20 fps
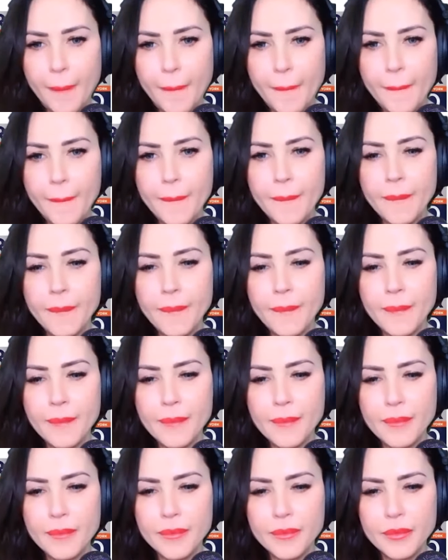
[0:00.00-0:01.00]

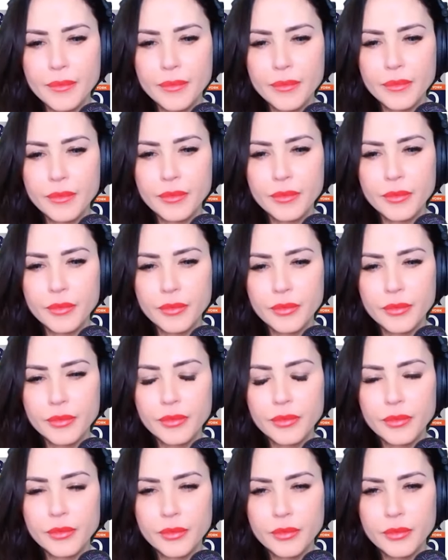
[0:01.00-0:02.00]

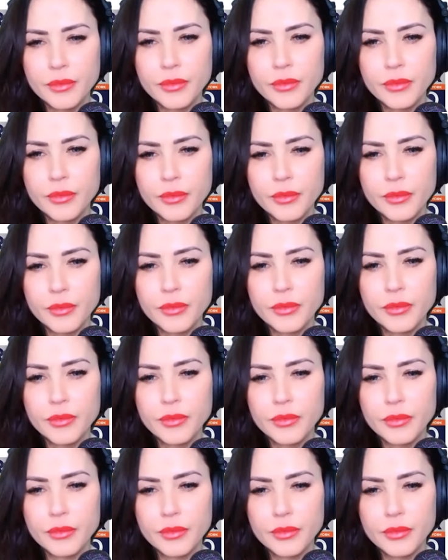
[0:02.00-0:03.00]

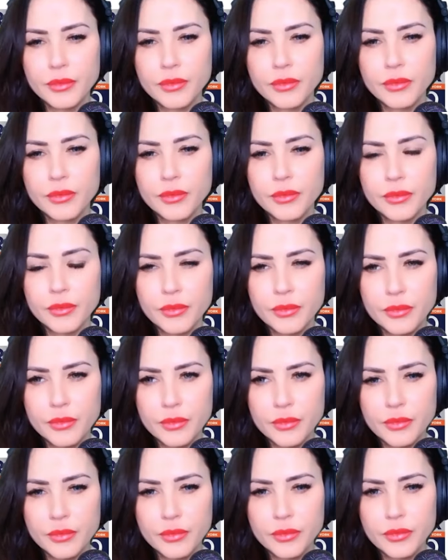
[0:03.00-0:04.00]

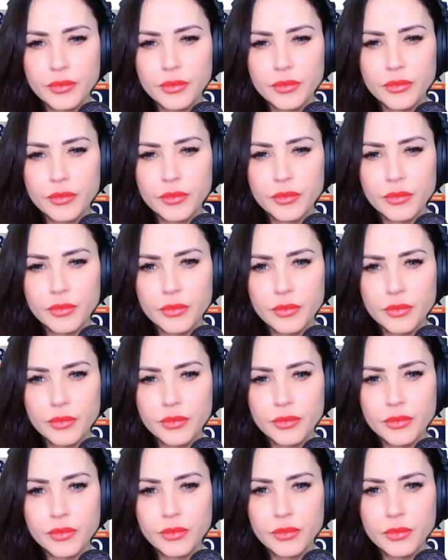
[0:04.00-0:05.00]

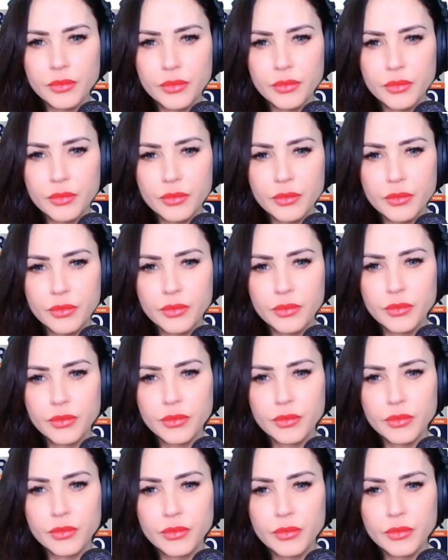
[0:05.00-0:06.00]

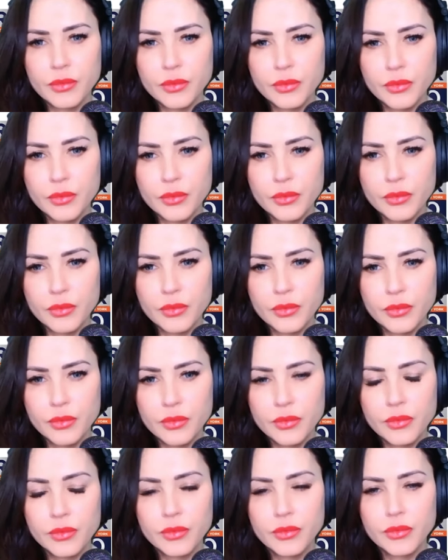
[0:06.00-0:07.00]

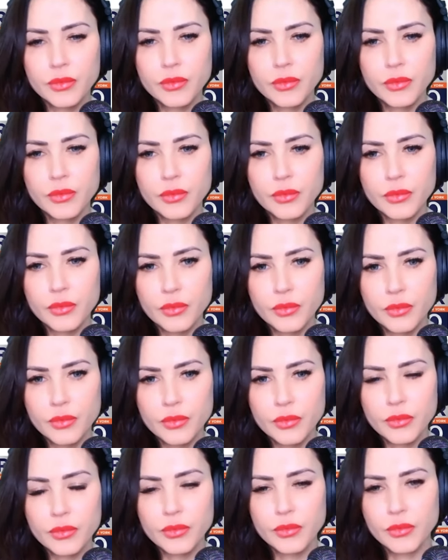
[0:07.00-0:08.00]
(not speaking)